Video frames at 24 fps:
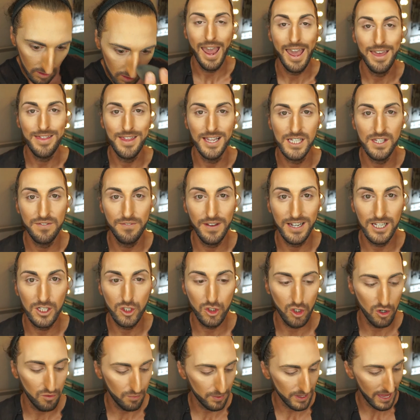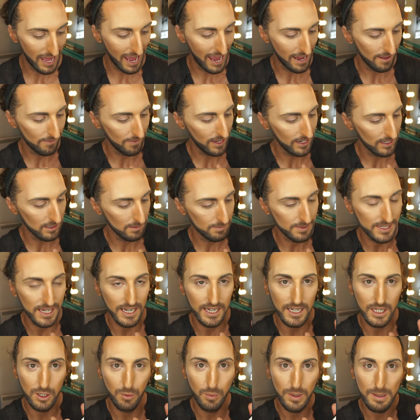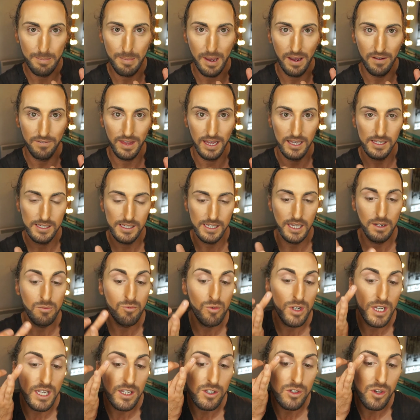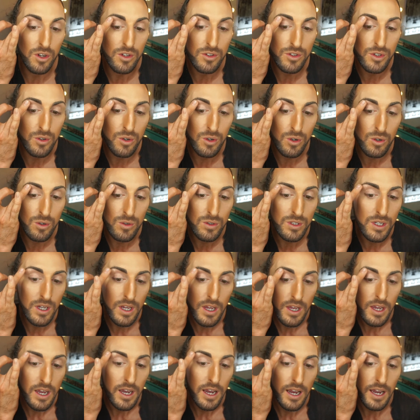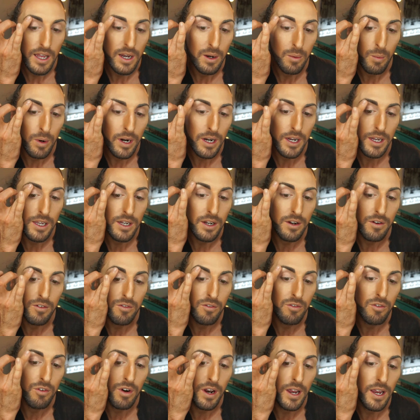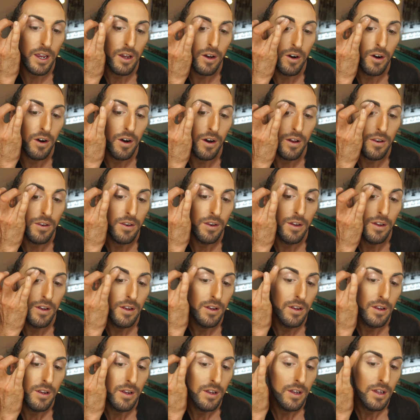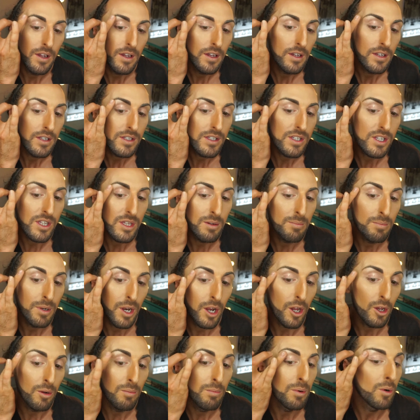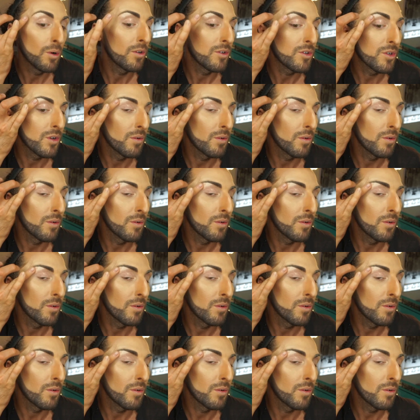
And then to finish off with the highlighting, I'm taking a wee bit of that same Renaissance Gold and I'm working it right on to the brow bone.